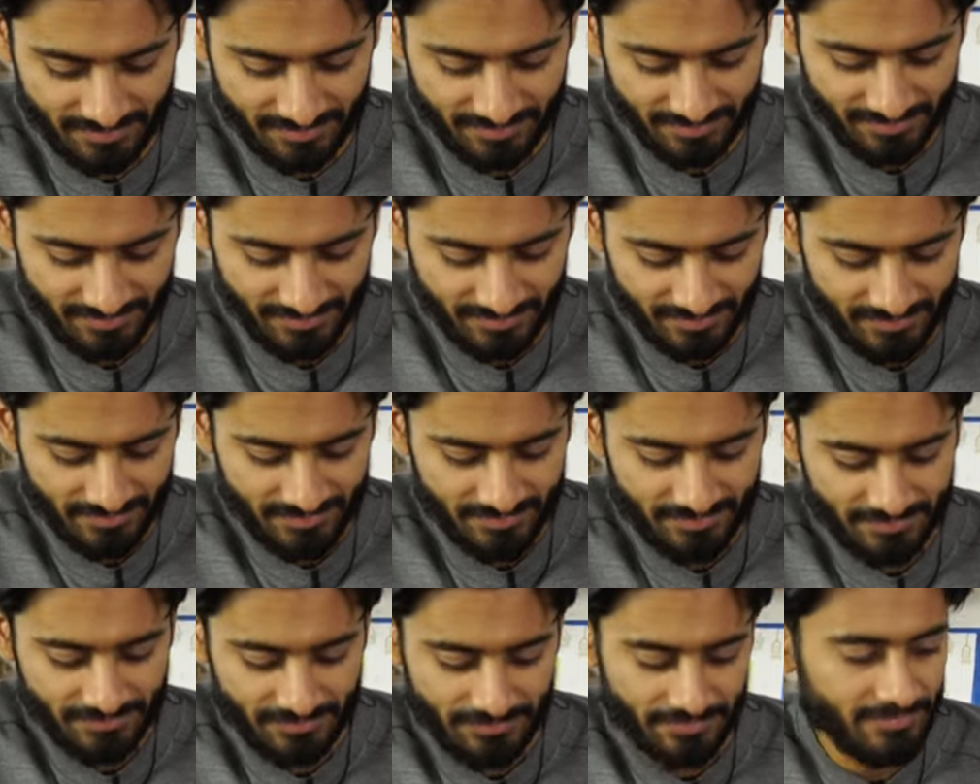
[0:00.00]

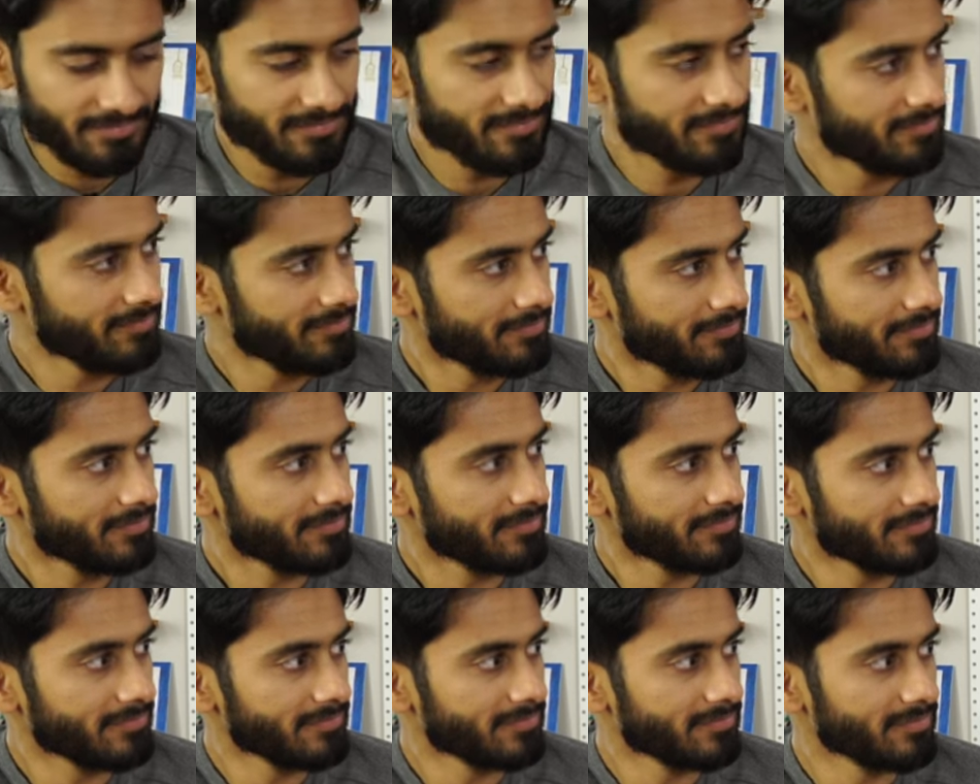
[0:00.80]

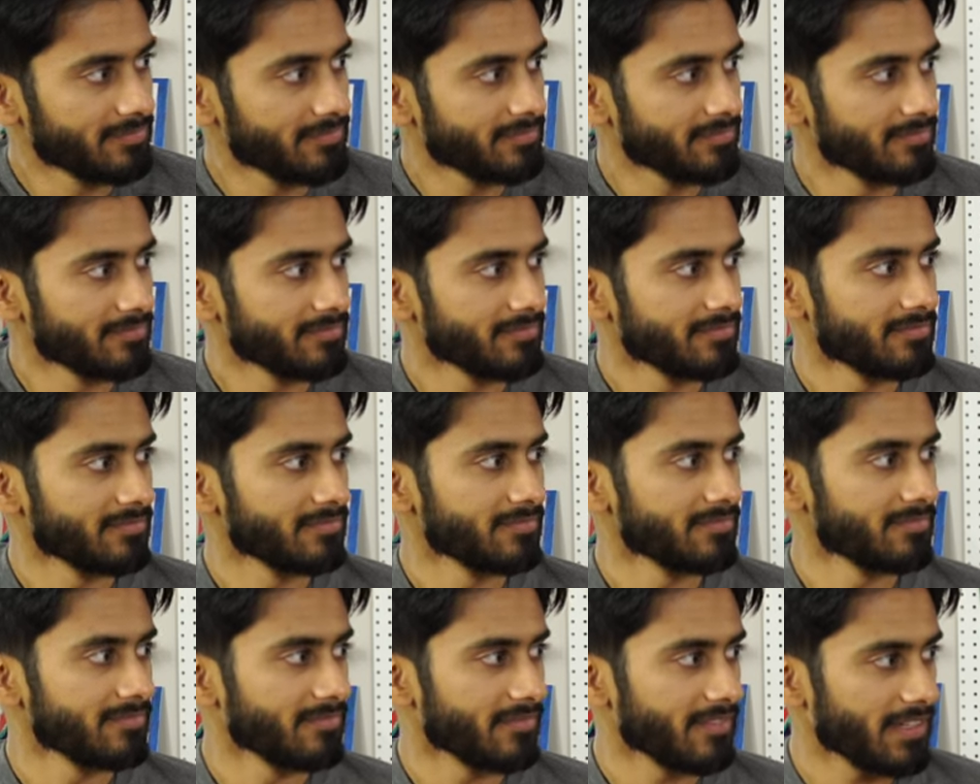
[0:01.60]

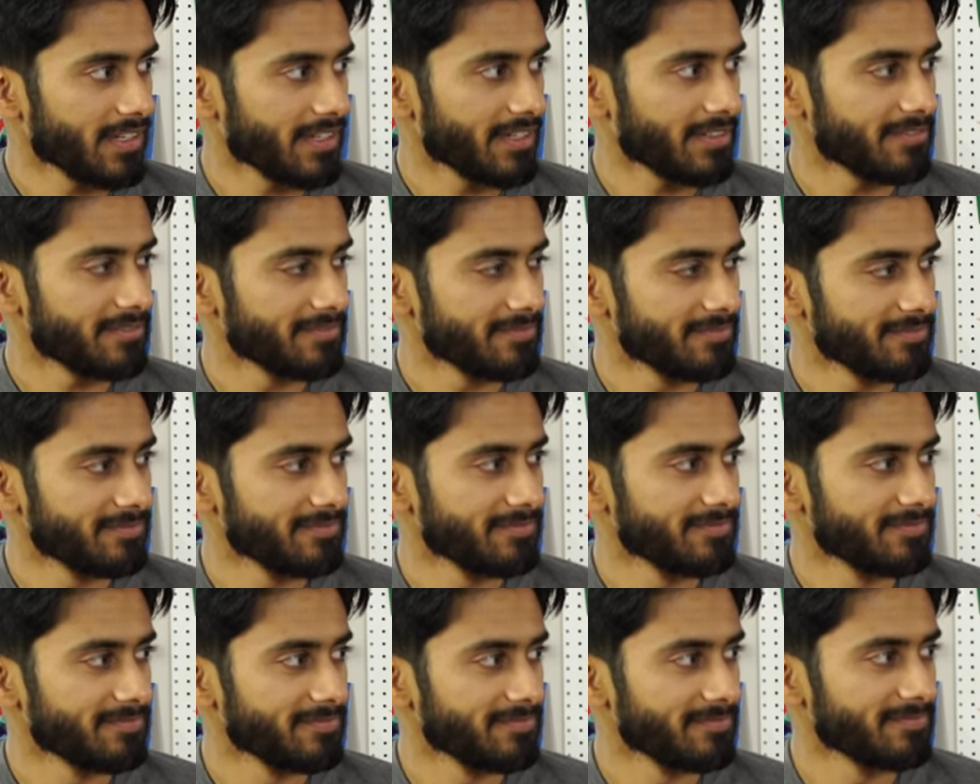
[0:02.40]

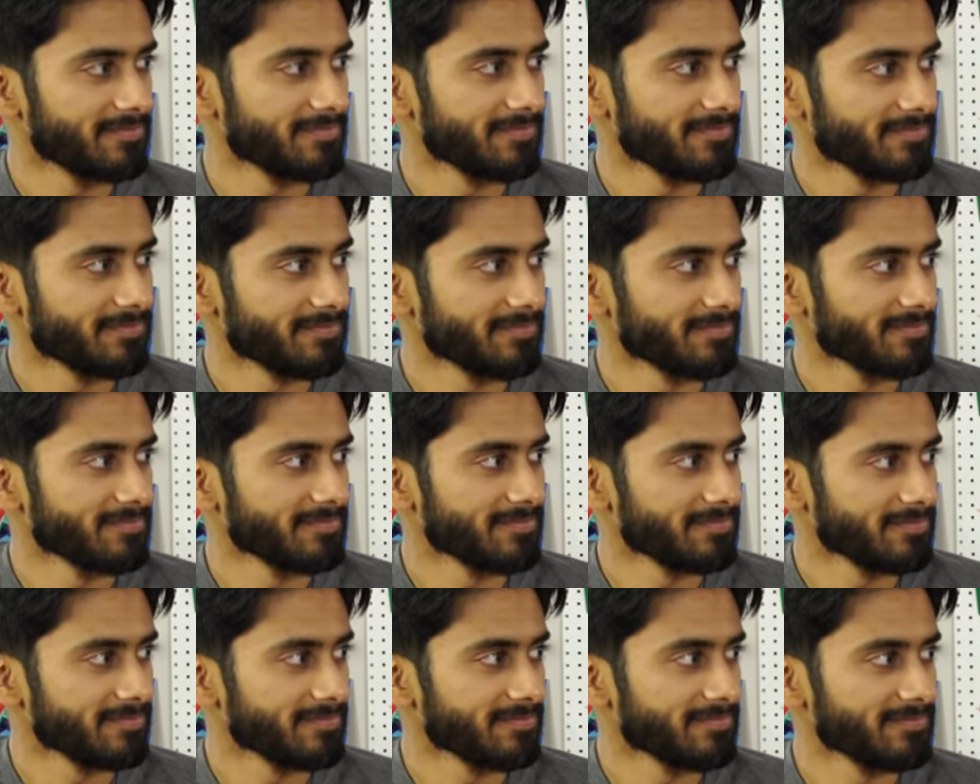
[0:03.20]

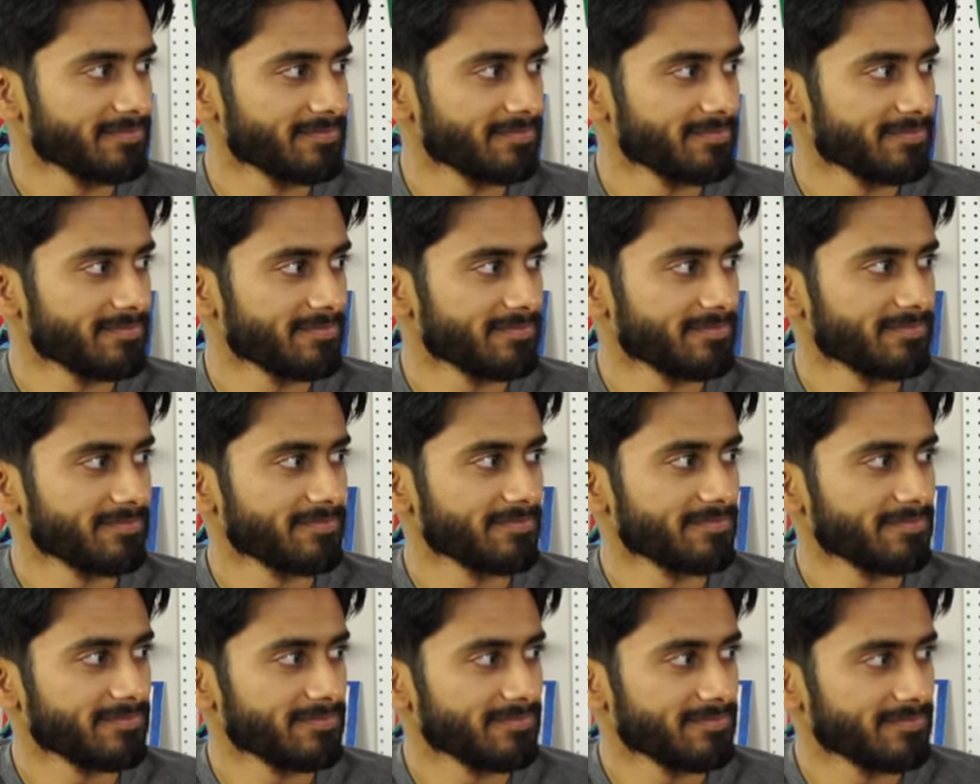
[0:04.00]

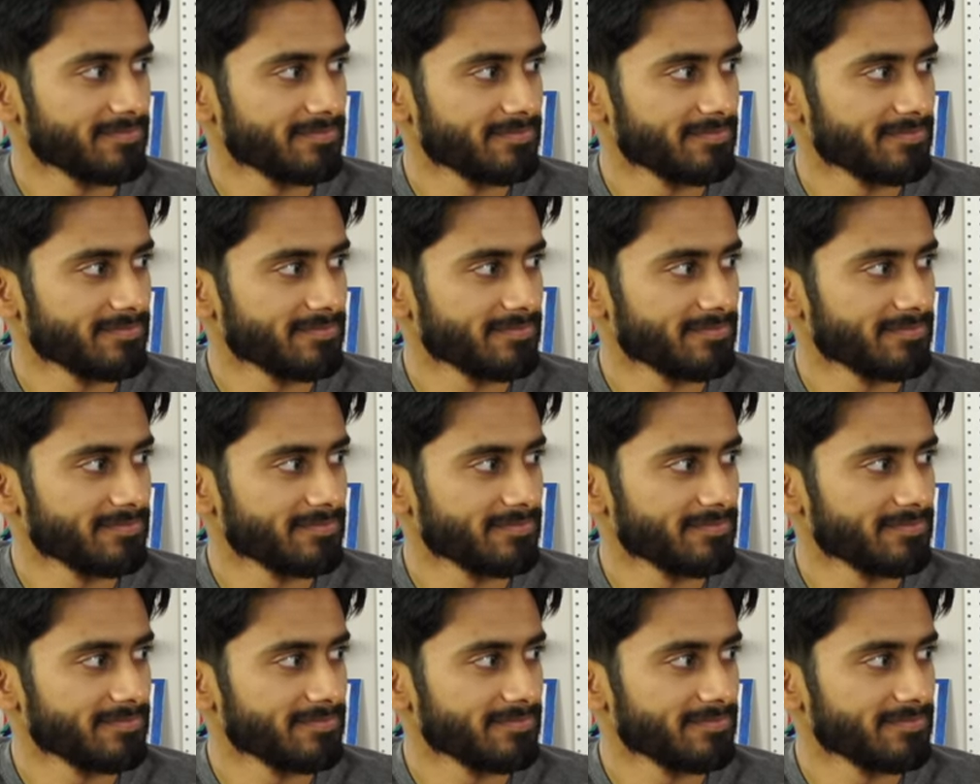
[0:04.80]
No words are spoken by the person on screen.